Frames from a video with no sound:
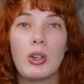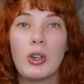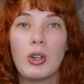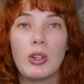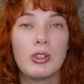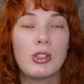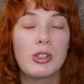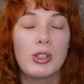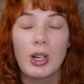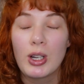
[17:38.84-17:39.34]

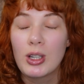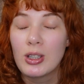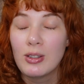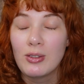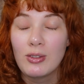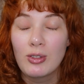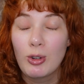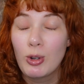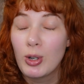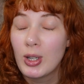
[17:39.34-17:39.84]

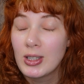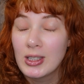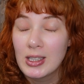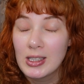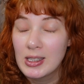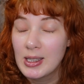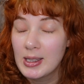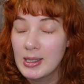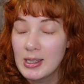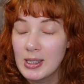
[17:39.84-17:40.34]
constructive
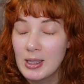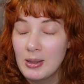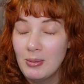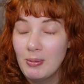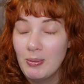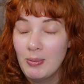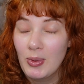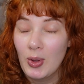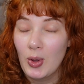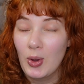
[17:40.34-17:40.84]

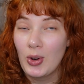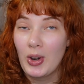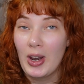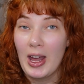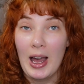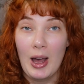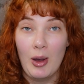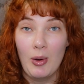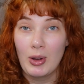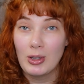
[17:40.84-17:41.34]
criticism on
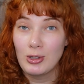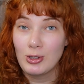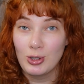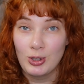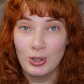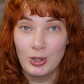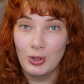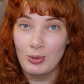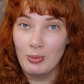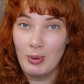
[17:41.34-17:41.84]
how I
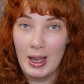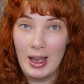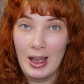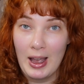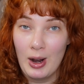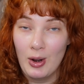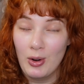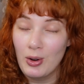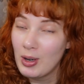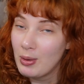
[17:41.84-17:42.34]
should do my
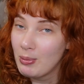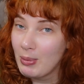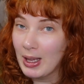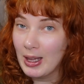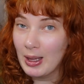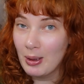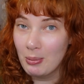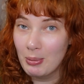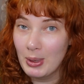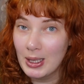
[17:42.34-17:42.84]
hair and
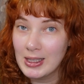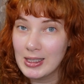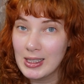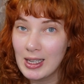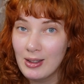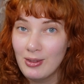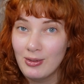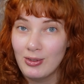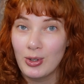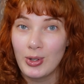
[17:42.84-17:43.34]
make it
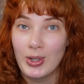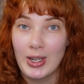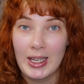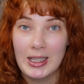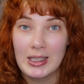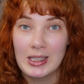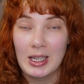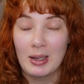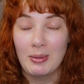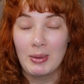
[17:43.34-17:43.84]
better for
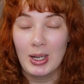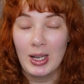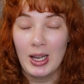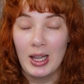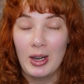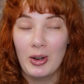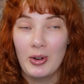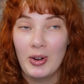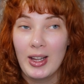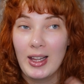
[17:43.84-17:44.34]
next time I
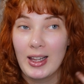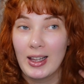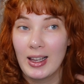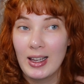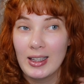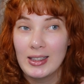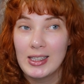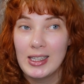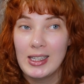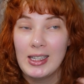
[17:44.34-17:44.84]
colour it and
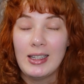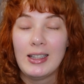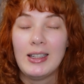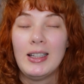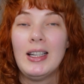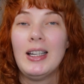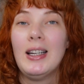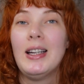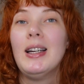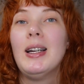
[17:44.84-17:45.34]
cut it.
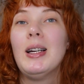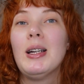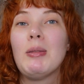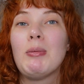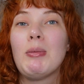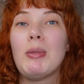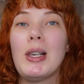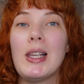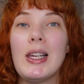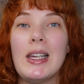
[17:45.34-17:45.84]

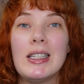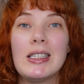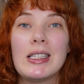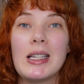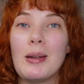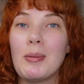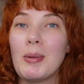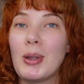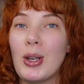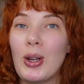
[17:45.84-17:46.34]
Please
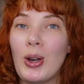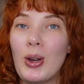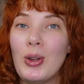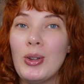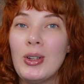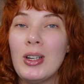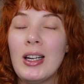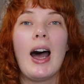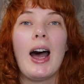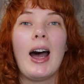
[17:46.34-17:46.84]
let me
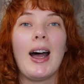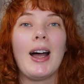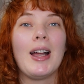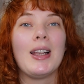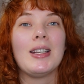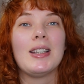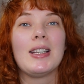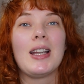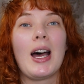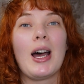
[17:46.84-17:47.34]
know,
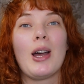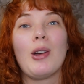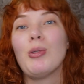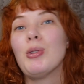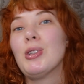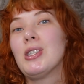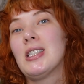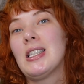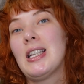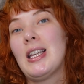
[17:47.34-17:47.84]
and I
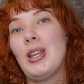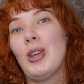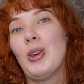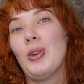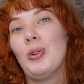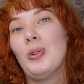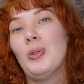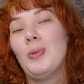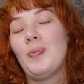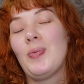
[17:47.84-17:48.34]
will see
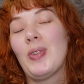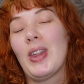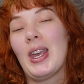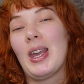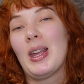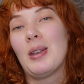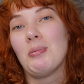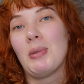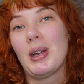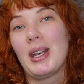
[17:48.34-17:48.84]
you
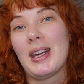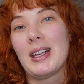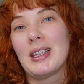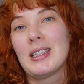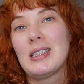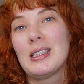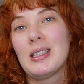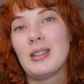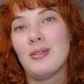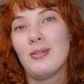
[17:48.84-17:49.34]
in my
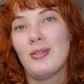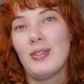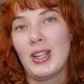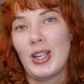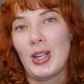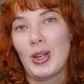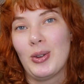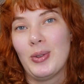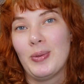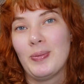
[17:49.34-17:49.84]
next
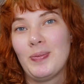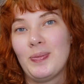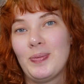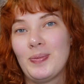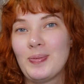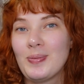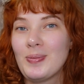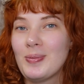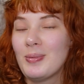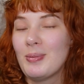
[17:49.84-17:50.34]
video.
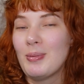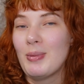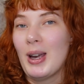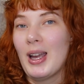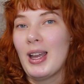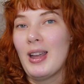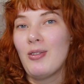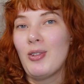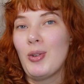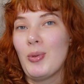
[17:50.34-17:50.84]

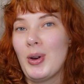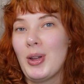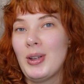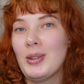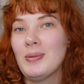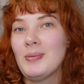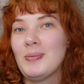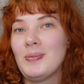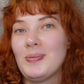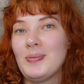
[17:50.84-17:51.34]
Bye
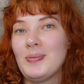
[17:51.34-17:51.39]
everyone!